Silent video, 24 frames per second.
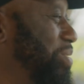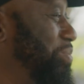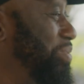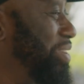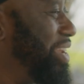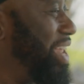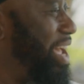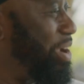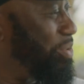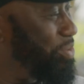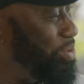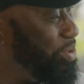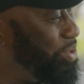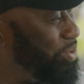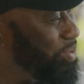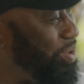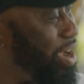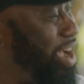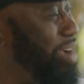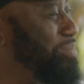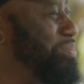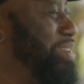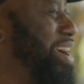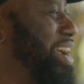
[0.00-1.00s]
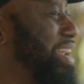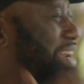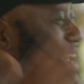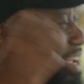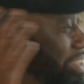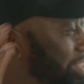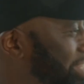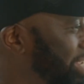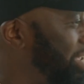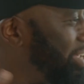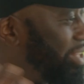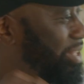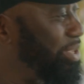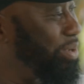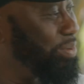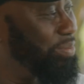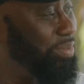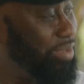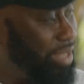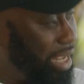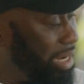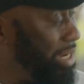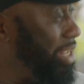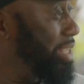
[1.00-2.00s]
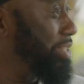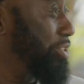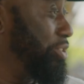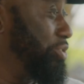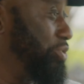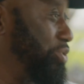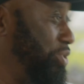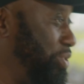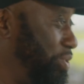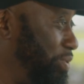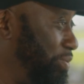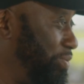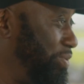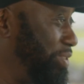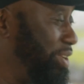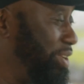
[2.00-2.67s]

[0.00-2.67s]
be like, who's Rabbi? And I'll tell them, and it's the truth.